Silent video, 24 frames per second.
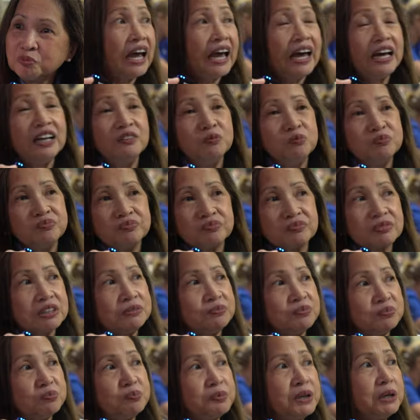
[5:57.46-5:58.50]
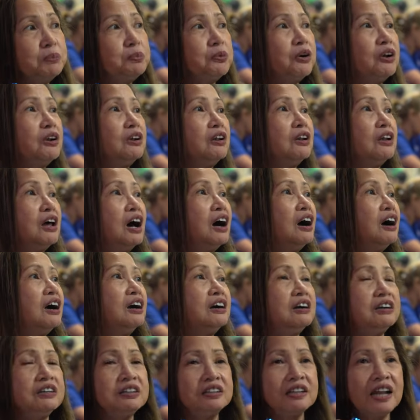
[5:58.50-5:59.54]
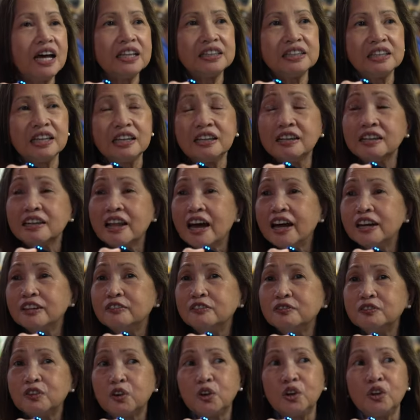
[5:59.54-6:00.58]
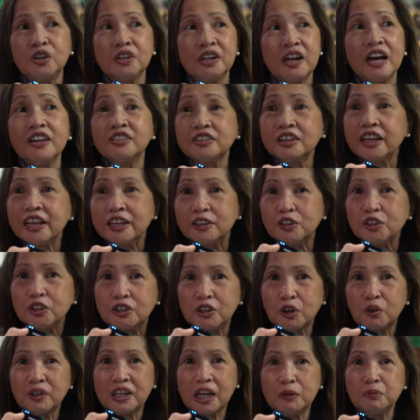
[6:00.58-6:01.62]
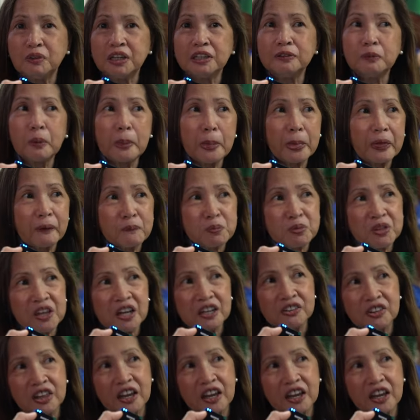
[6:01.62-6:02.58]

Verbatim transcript: and people are not in line for nothing. You know what I mean? They're